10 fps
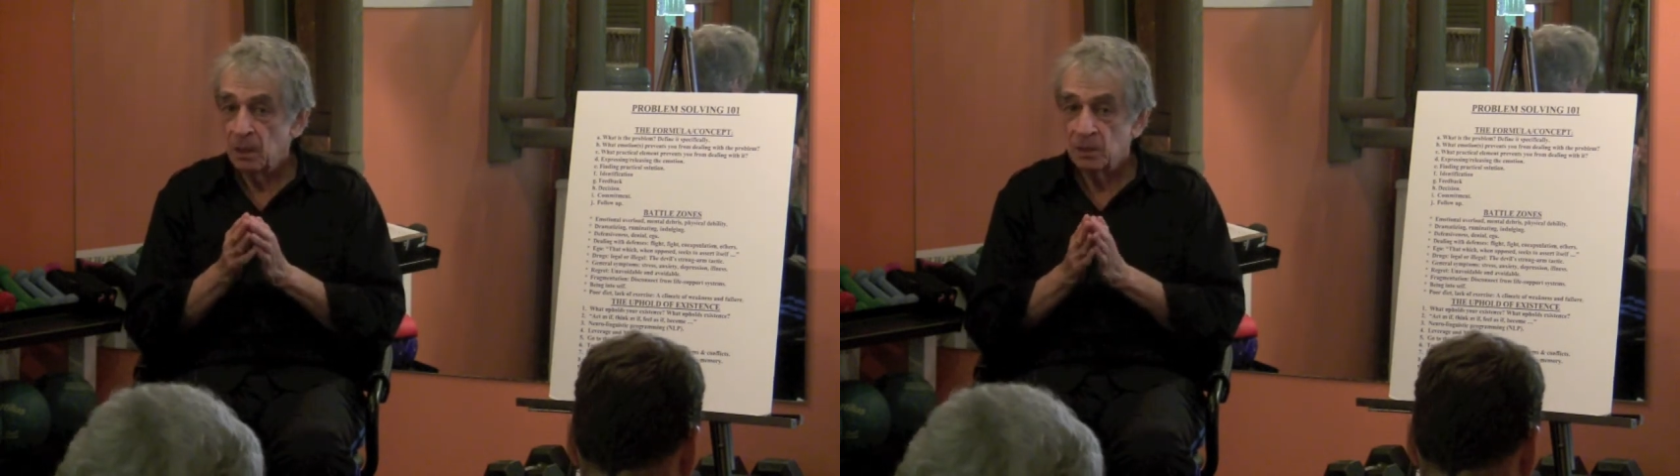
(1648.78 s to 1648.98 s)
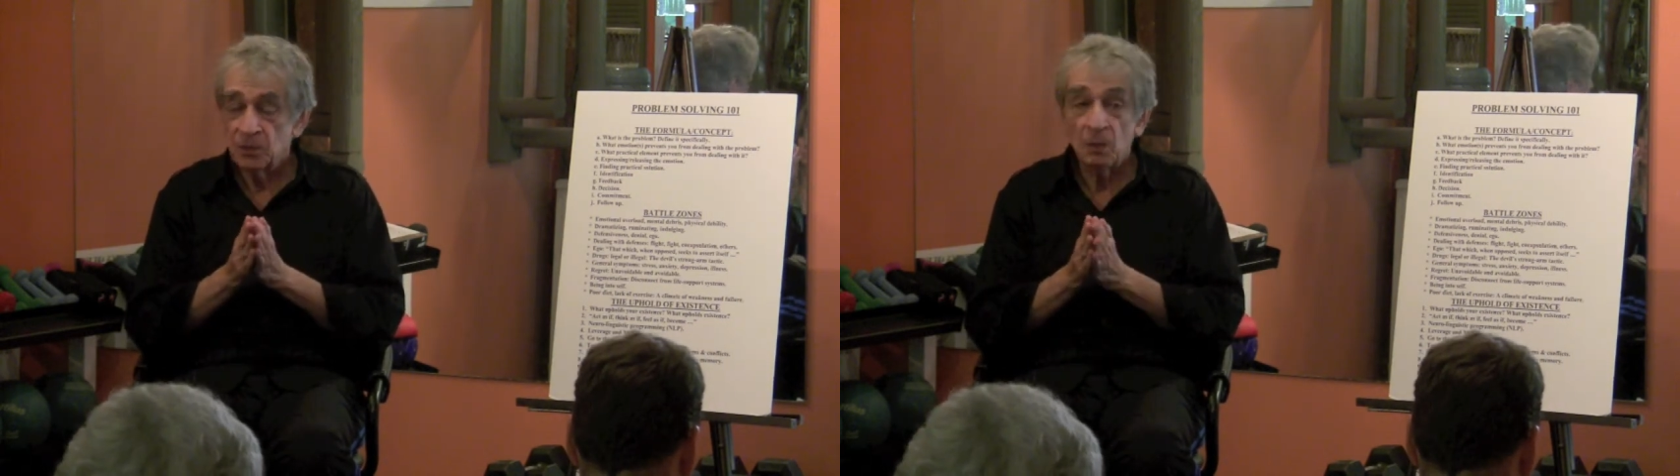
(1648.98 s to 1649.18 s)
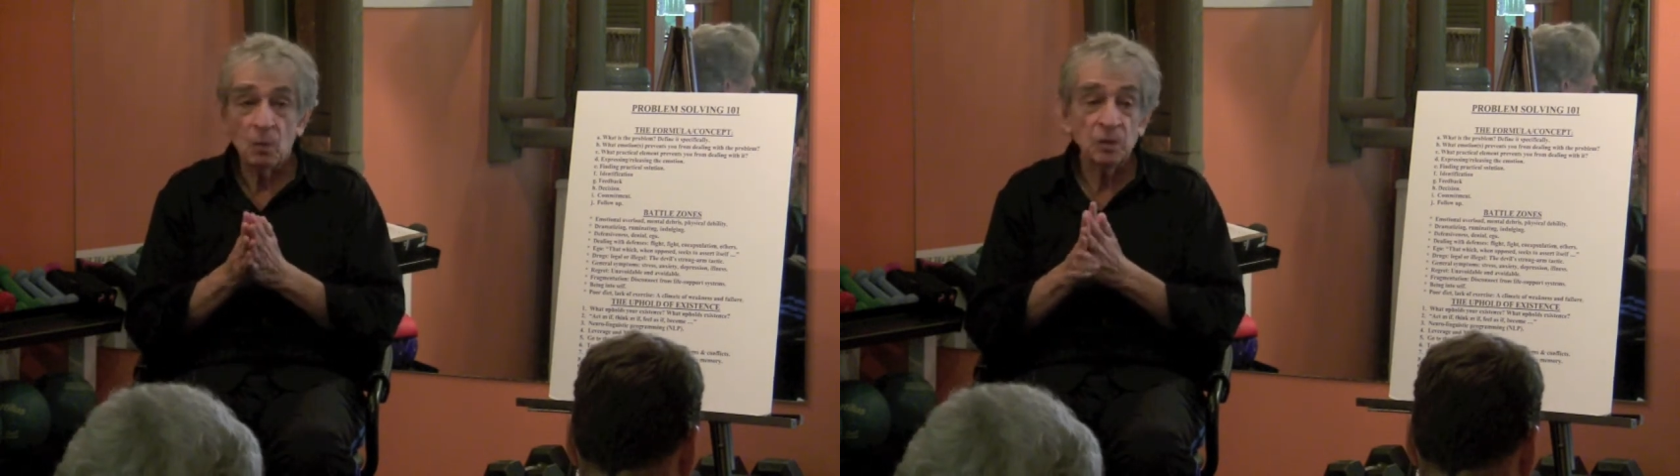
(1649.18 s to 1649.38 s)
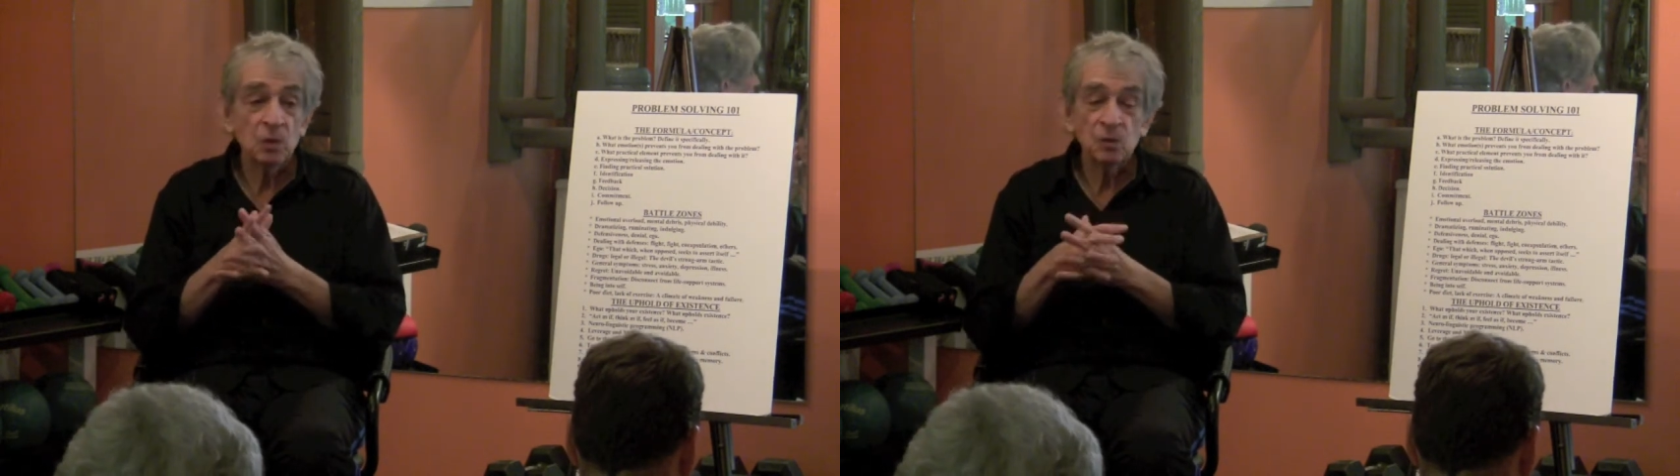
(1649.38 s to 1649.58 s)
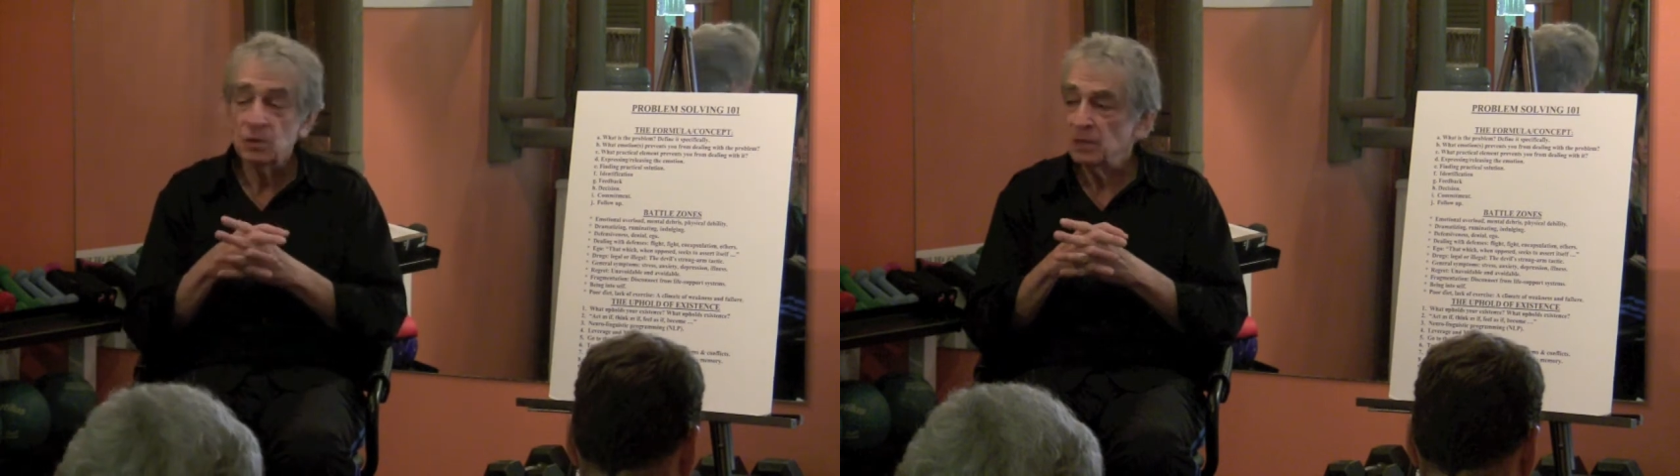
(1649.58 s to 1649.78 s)
someone,
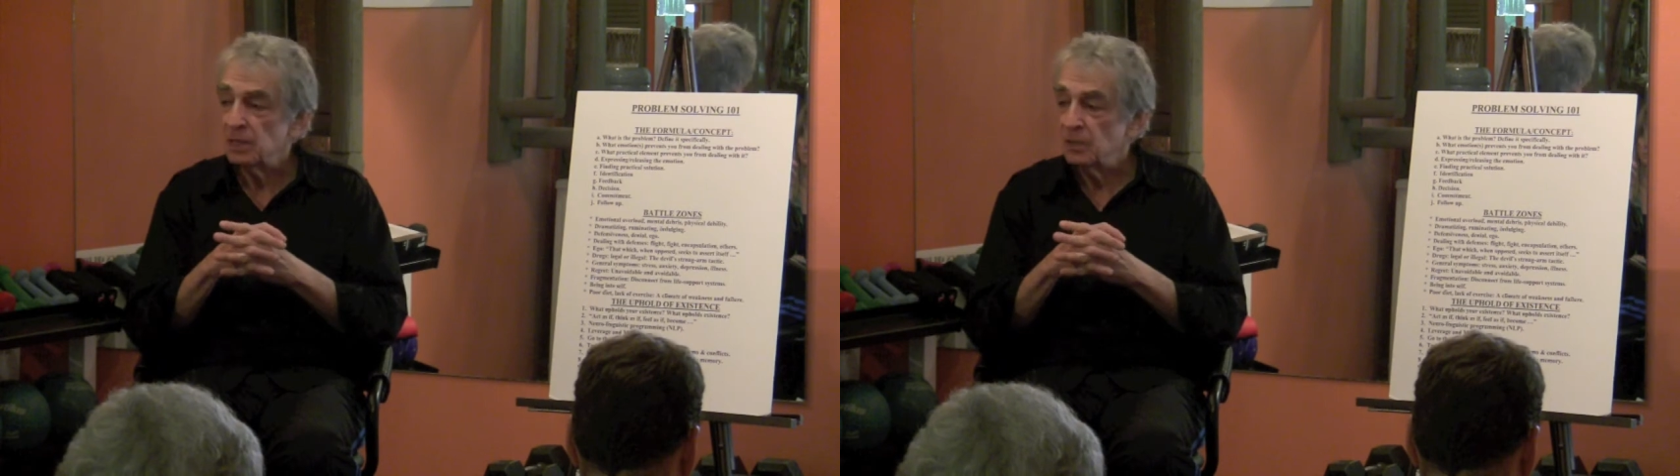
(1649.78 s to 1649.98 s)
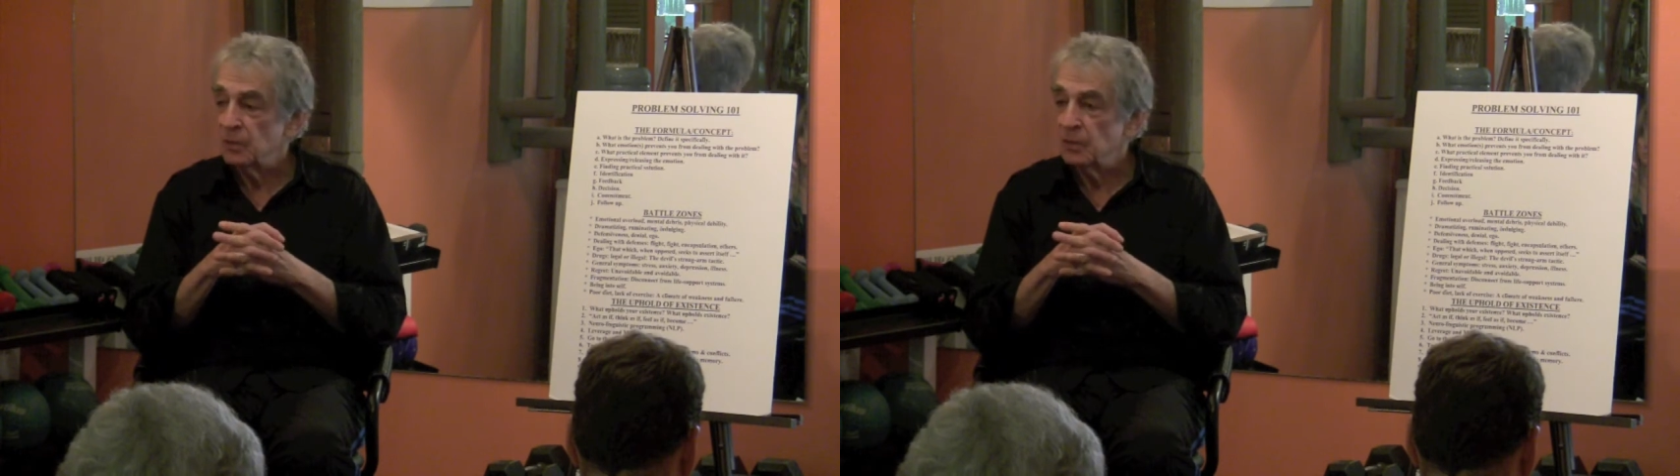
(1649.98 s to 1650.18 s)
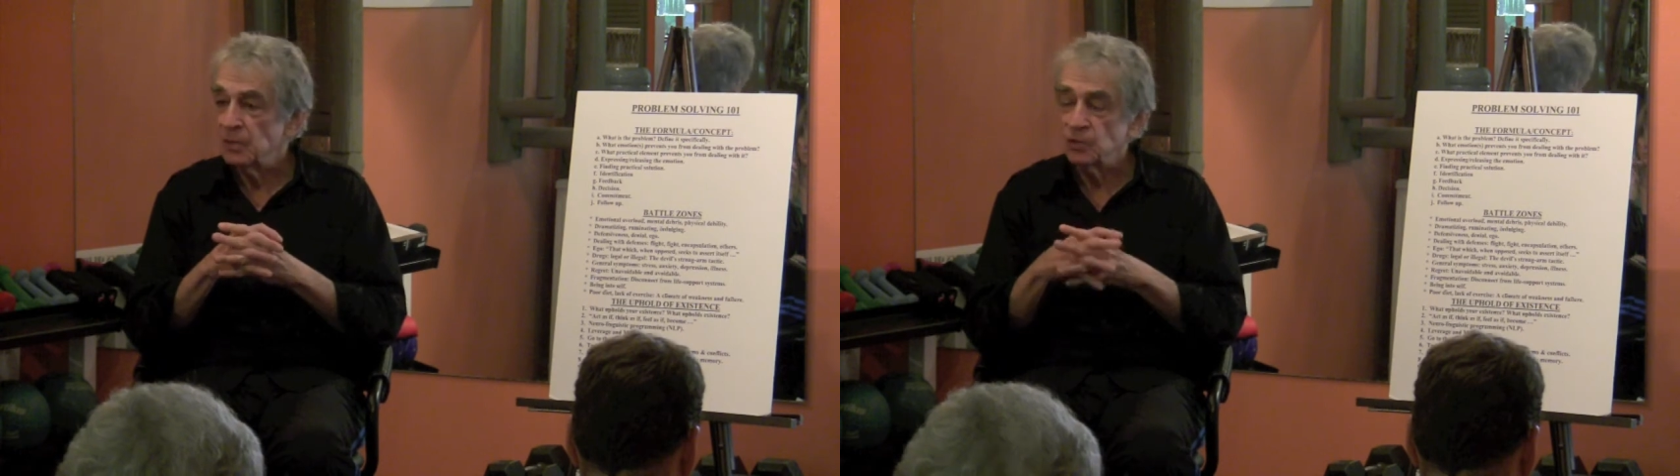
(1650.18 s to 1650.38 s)
usually the